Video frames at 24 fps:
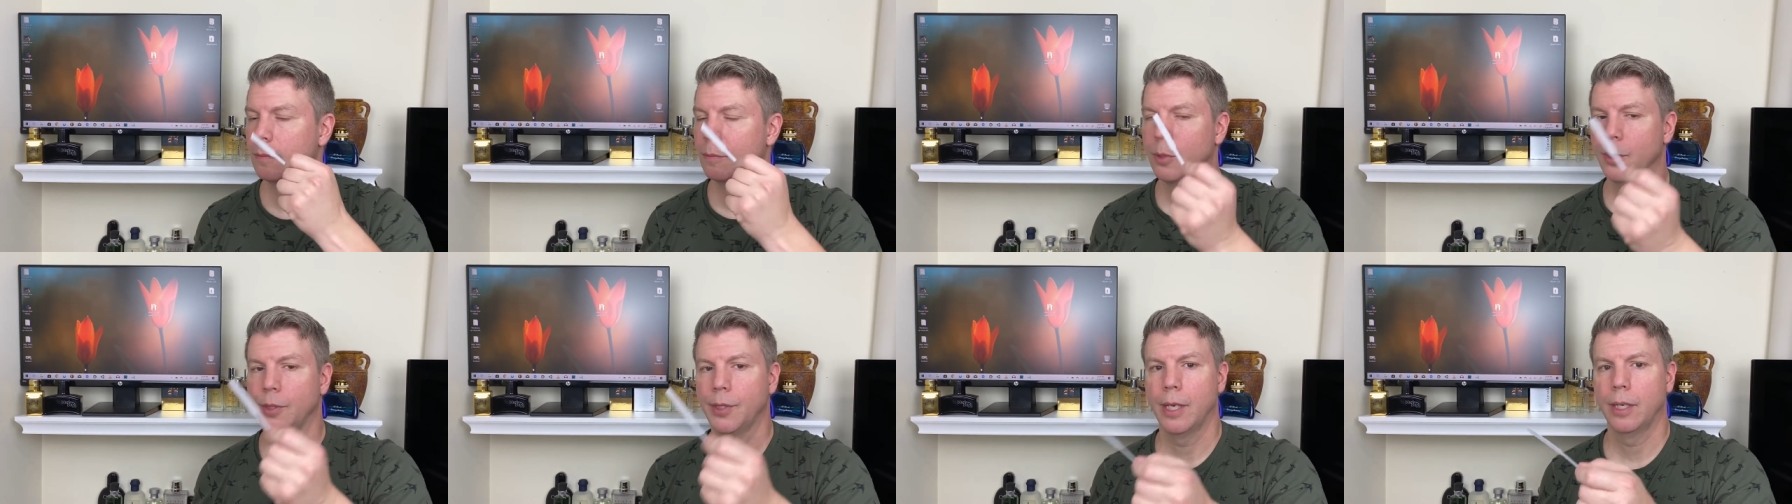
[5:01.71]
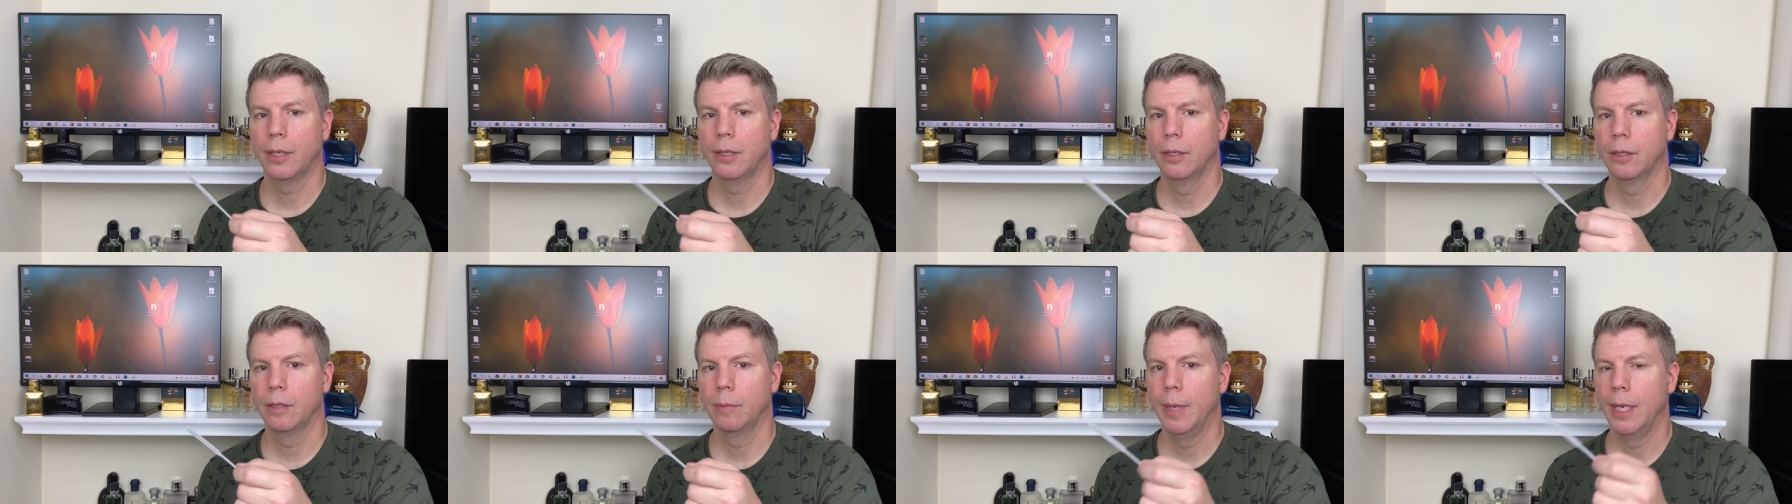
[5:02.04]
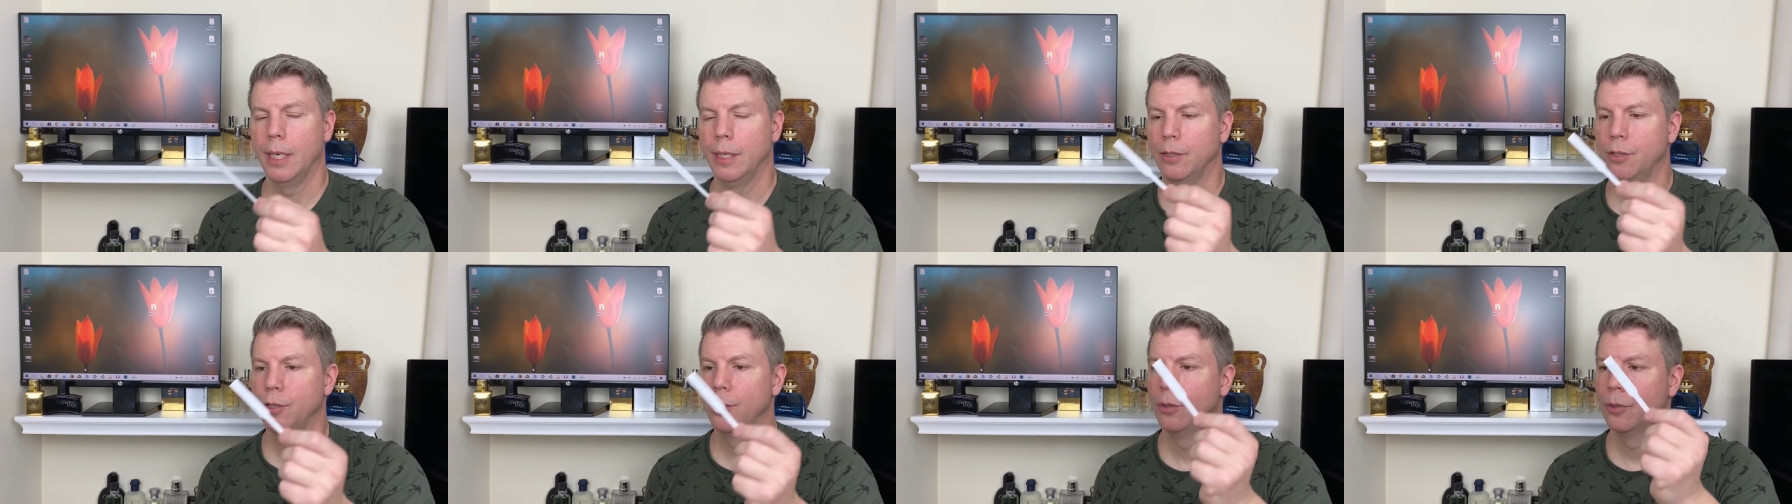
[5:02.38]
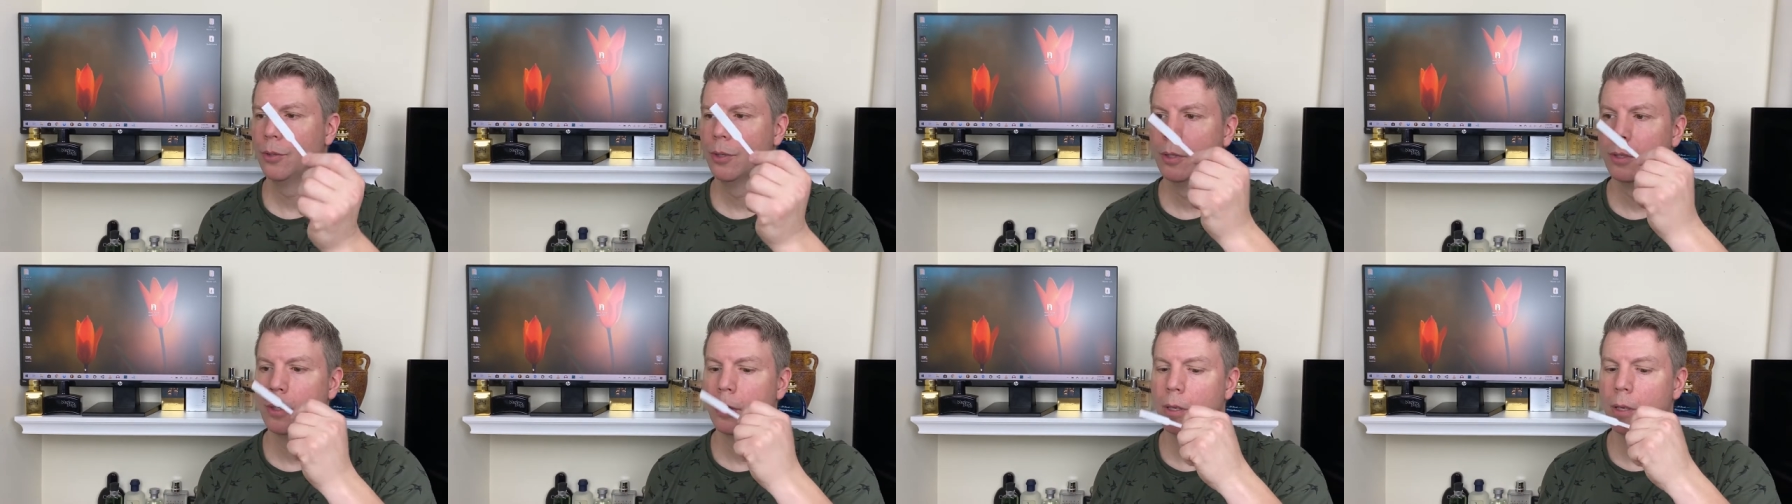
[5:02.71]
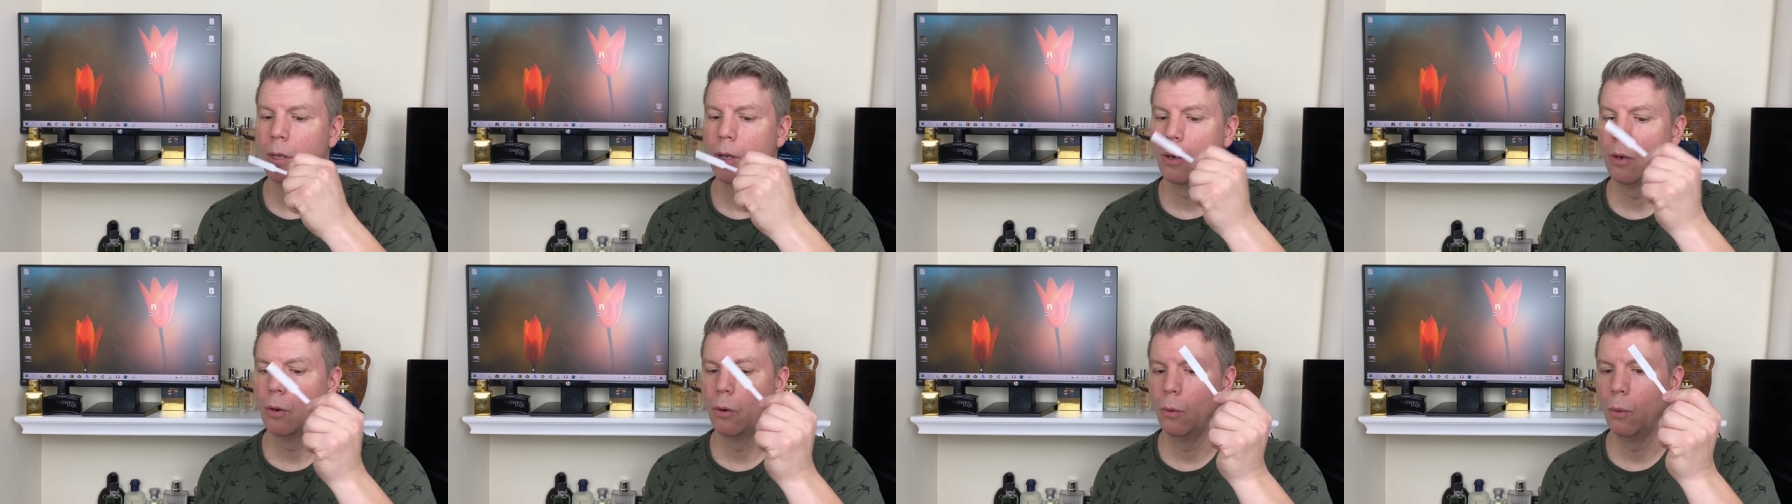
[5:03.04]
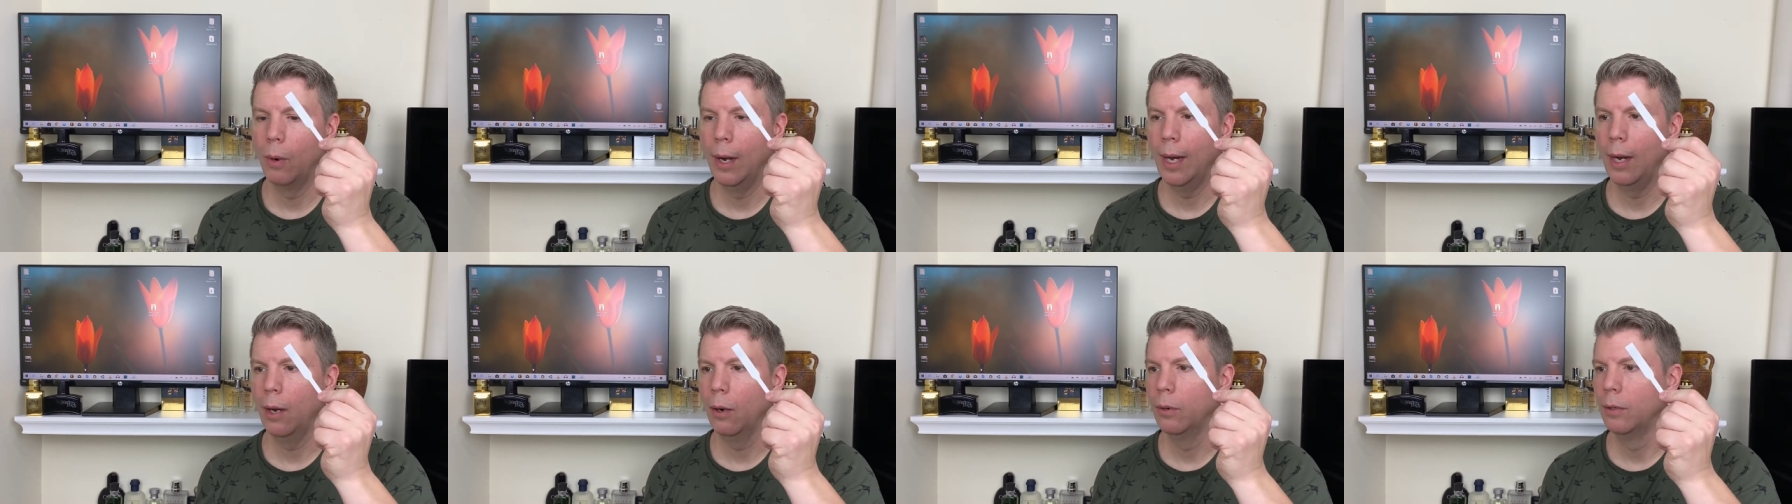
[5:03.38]
Puts out a good amount of juice. Oh,
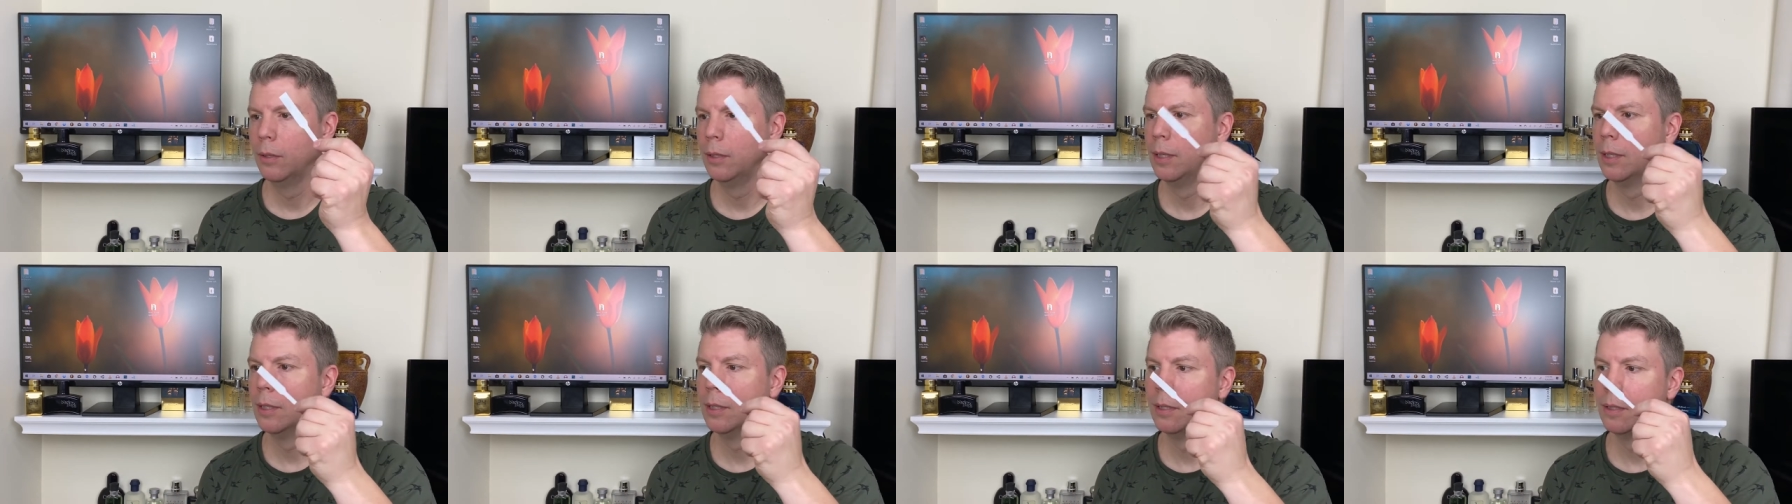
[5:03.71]
wow.